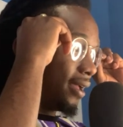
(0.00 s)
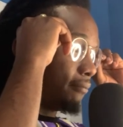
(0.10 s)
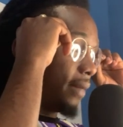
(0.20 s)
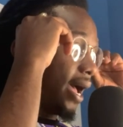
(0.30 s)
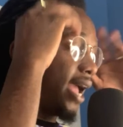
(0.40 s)

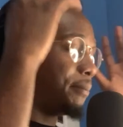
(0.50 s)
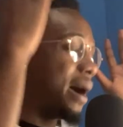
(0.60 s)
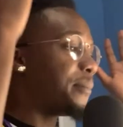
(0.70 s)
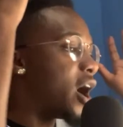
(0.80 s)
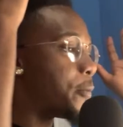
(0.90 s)

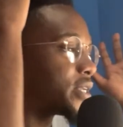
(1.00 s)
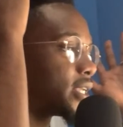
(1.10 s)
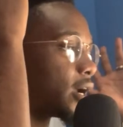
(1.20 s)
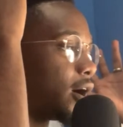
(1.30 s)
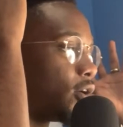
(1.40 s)
My purpose
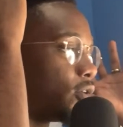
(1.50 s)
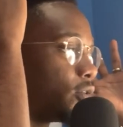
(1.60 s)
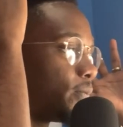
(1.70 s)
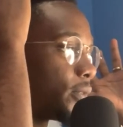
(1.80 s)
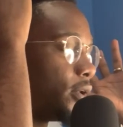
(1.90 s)
and
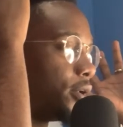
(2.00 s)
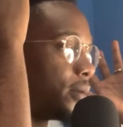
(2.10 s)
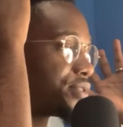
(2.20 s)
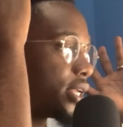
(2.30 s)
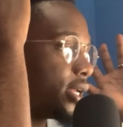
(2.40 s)
goal, you know what
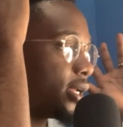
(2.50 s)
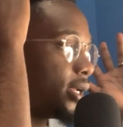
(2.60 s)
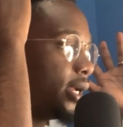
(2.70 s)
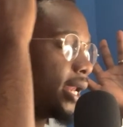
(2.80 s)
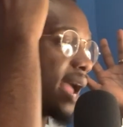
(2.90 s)
I'm saying?
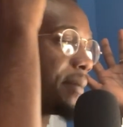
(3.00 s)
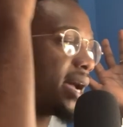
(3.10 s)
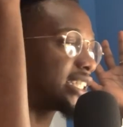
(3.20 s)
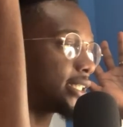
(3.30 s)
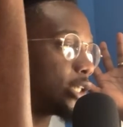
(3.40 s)
Like my
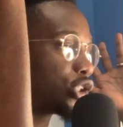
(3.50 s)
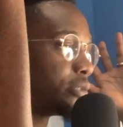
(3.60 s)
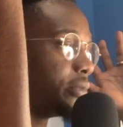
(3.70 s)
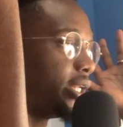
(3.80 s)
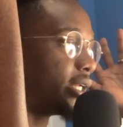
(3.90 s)
social
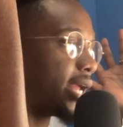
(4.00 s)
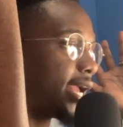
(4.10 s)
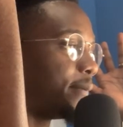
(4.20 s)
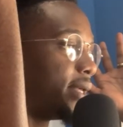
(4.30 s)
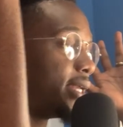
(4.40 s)
media
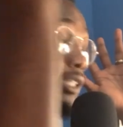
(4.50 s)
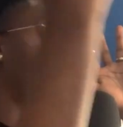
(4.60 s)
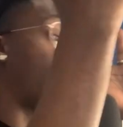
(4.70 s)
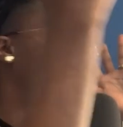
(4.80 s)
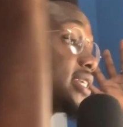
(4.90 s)
name is to
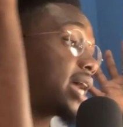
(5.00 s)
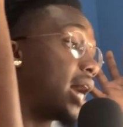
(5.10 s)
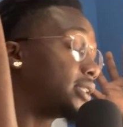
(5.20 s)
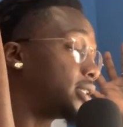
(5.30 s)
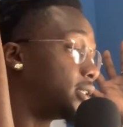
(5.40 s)
raise
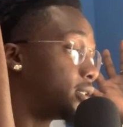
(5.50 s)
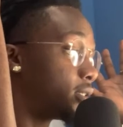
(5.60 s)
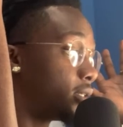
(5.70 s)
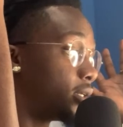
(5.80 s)
consciousness.